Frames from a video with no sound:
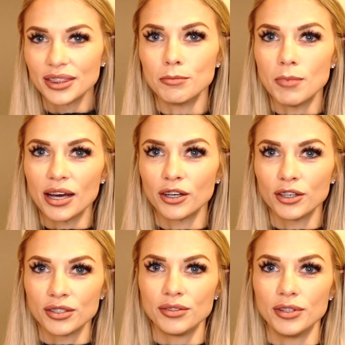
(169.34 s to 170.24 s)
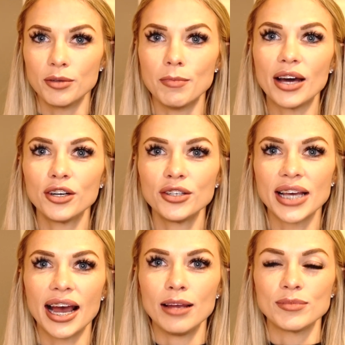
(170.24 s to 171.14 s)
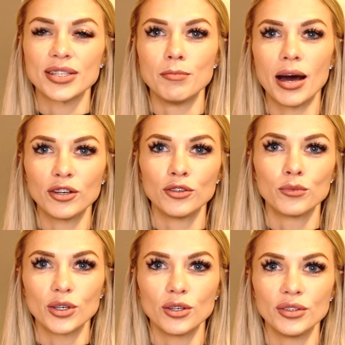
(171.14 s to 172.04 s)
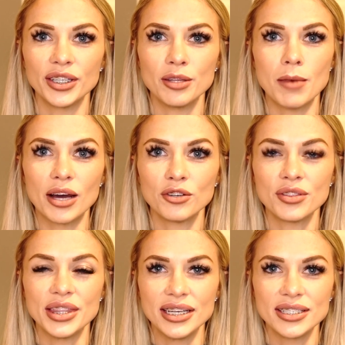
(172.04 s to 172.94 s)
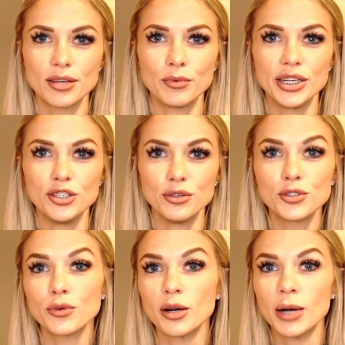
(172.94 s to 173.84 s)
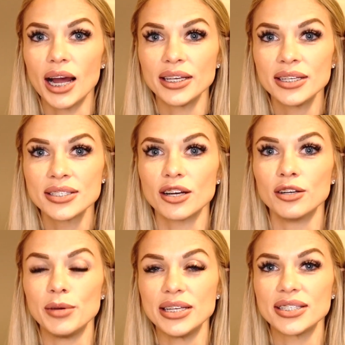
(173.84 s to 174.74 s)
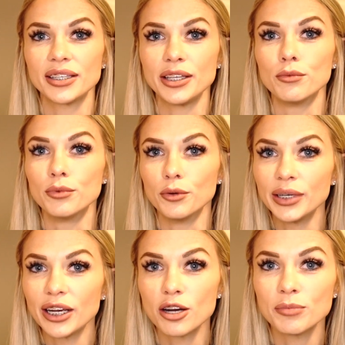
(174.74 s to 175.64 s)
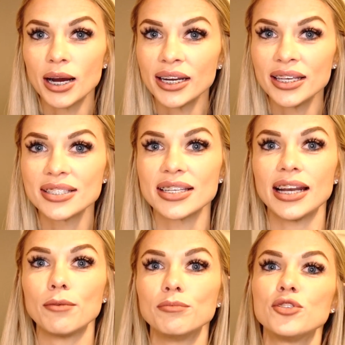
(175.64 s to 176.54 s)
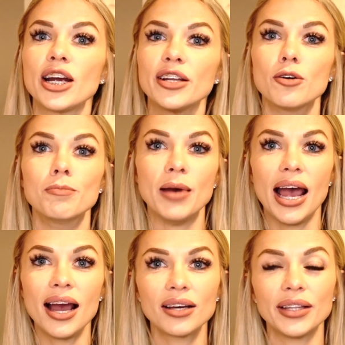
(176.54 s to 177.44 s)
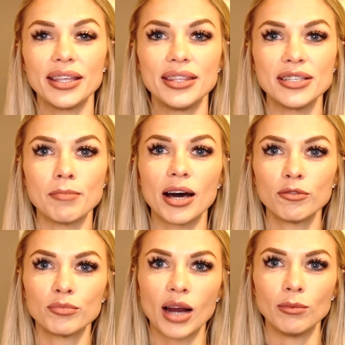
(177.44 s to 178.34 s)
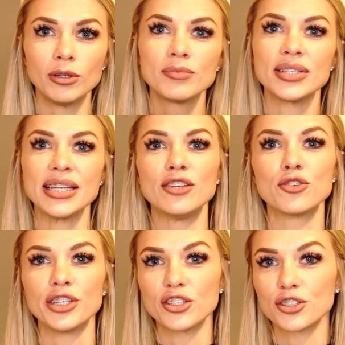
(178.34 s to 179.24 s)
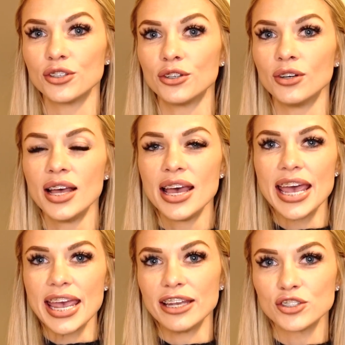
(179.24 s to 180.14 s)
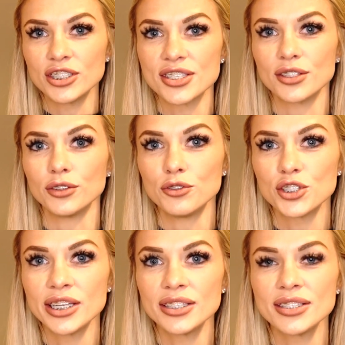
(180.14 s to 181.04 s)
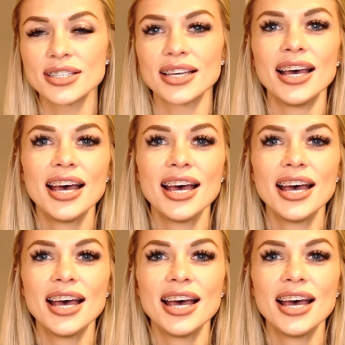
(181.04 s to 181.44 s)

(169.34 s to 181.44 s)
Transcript: the modern times and the modern world and the modern things that we do to our bodies are basically ruining our bodies, and I'm trying to go back. Like these modern problems need traditional ancient solutions.